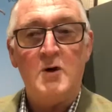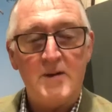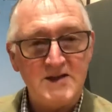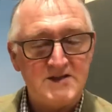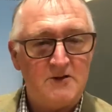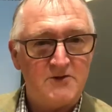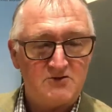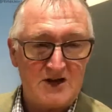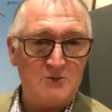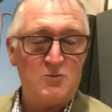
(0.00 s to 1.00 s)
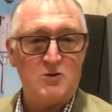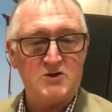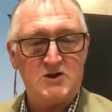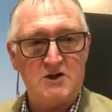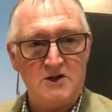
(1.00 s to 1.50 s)
We're based on the
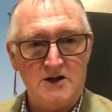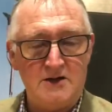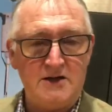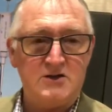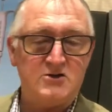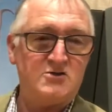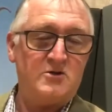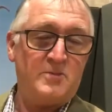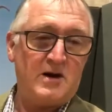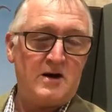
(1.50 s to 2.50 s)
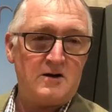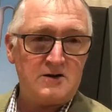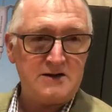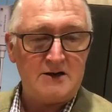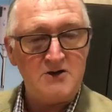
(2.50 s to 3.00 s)
Stroudwater Industrial Park
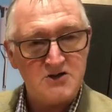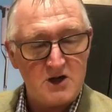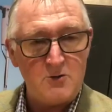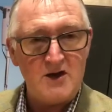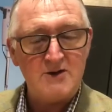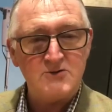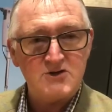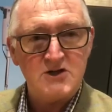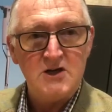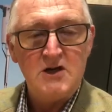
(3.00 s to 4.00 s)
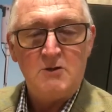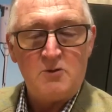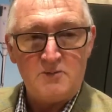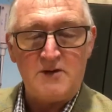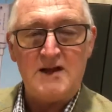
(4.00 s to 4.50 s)
down in Stonehouse.
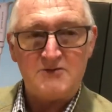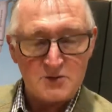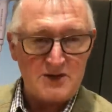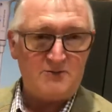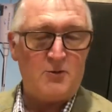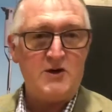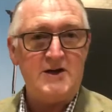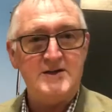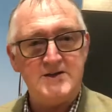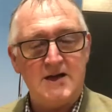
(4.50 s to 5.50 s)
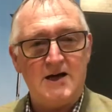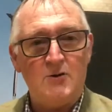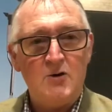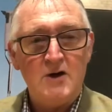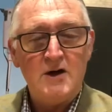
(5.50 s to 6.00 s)
We've been there for 24 years
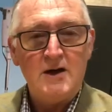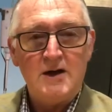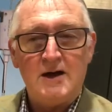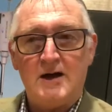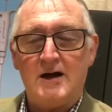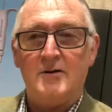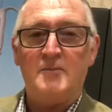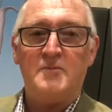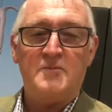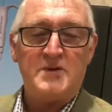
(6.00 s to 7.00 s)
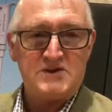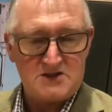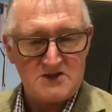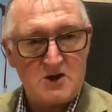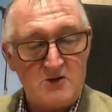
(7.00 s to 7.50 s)
now.
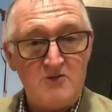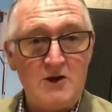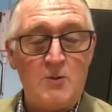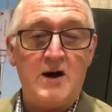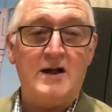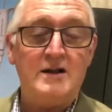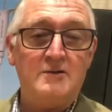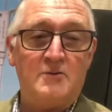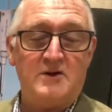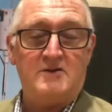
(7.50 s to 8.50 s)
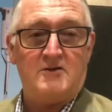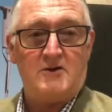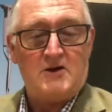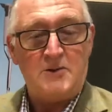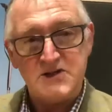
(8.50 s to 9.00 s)
Business is going really well. We're sort
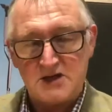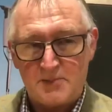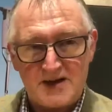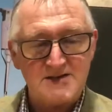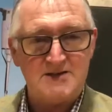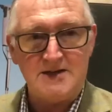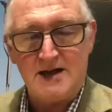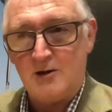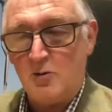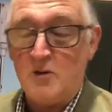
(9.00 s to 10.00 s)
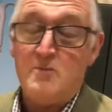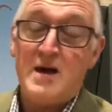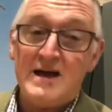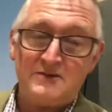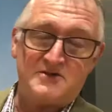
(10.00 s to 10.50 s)
of coming to capacity now. We
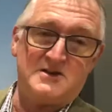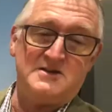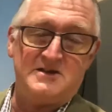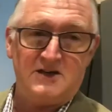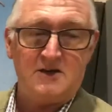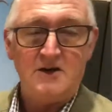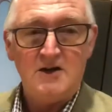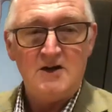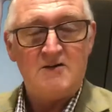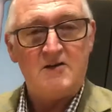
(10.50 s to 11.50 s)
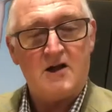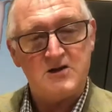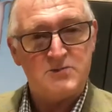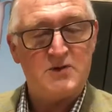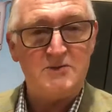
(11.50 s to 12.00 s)
may have to consider
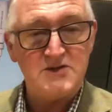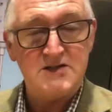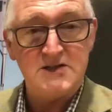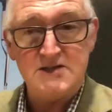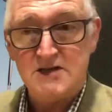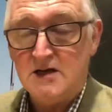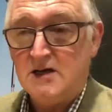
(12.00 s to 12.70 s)
large premises.